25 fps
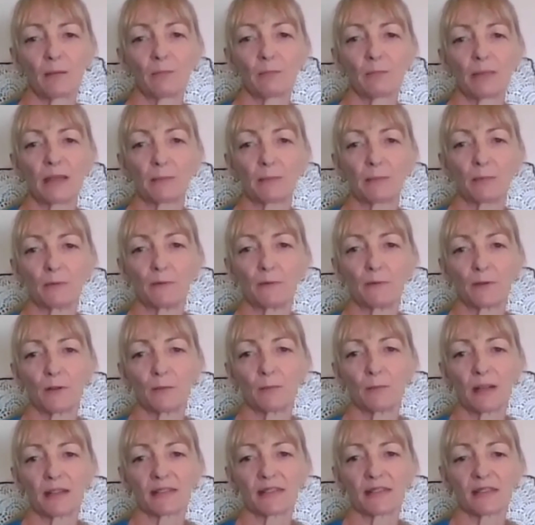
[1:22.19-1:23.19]
people
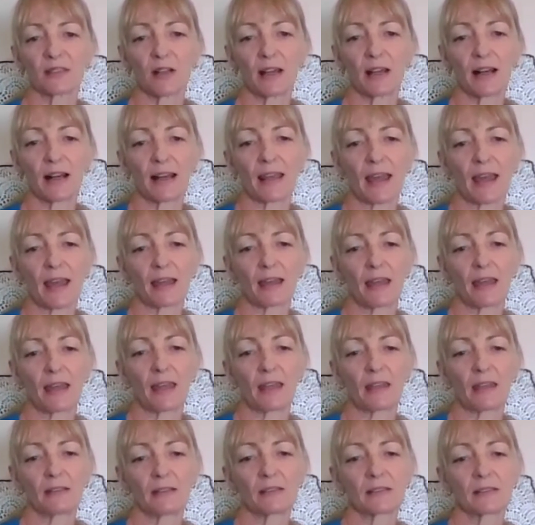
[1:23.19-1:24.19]
from Australia
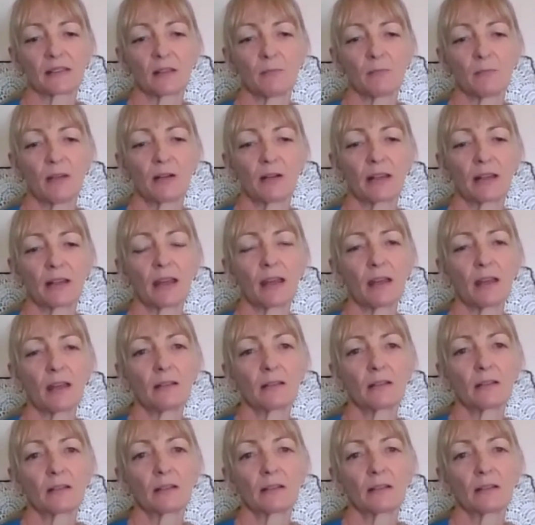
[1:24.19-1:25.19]
and America,
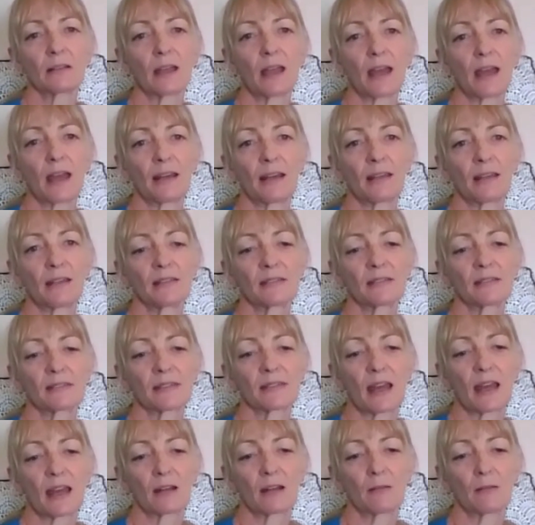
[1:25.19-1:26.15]
and it's